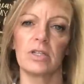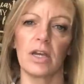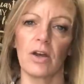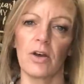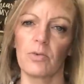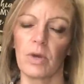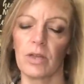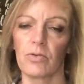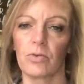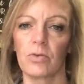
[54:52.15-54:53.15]
Day all the way
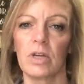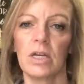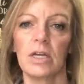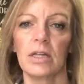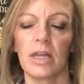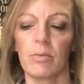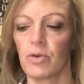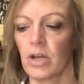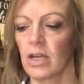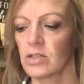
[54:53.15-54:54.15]
through
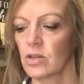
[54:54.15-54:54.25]
Labor Day.